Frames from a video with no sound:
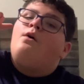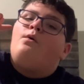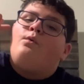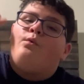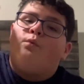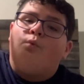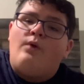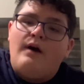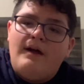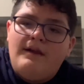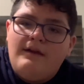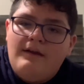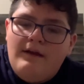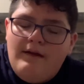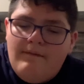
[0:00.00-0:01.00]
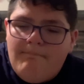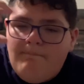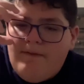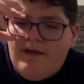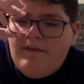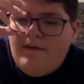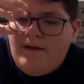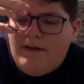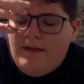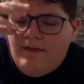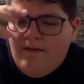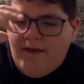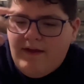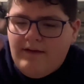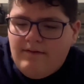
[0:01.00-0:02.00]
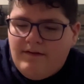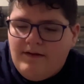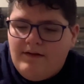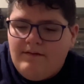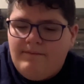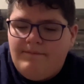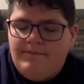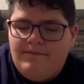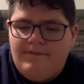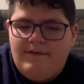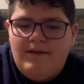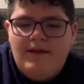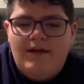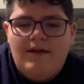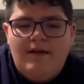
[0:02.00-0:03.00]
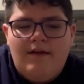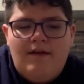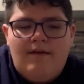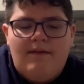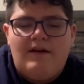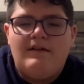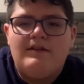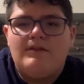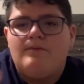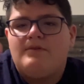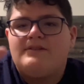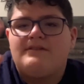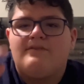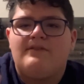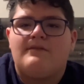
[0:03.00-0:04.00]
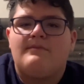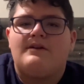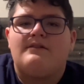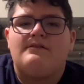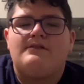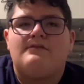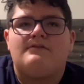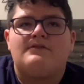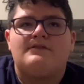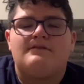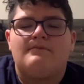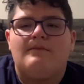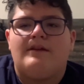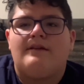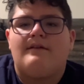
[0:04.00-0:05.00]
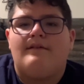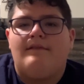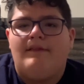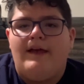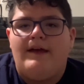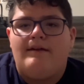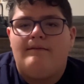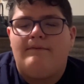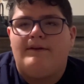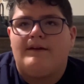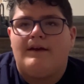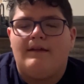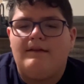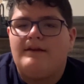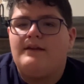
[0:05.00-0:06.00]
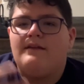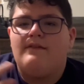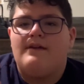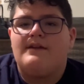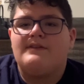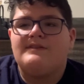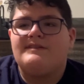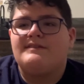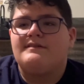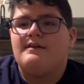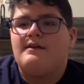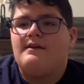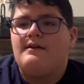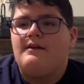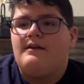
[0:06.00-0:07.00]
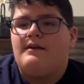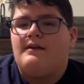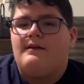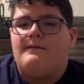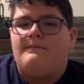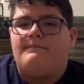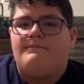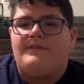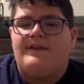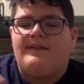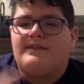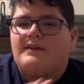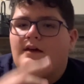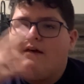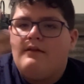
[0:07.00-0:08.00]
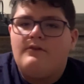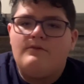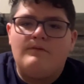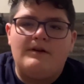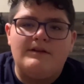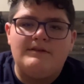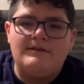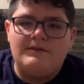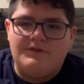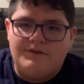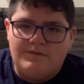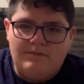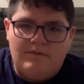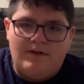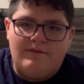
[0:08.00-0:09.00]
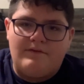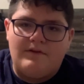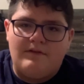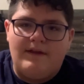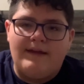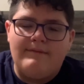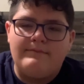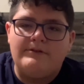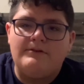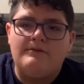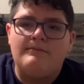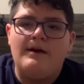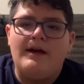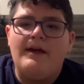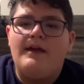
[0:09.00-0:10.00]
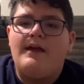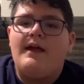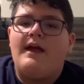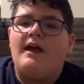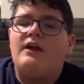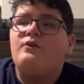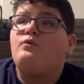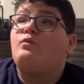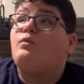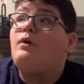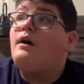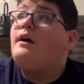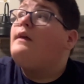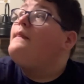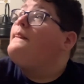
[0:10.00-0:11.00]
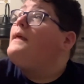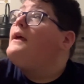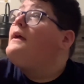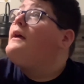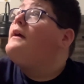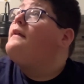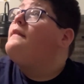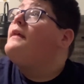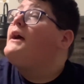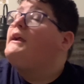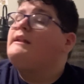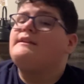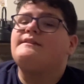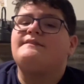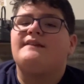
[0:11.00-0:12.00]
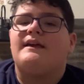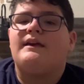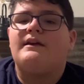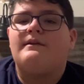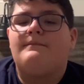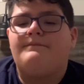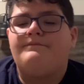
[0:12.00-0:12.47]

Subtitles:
one LED light, not like the ones you're thinking about, just like LED lights, not like the colored ones, just one for a light bulb, and one that is a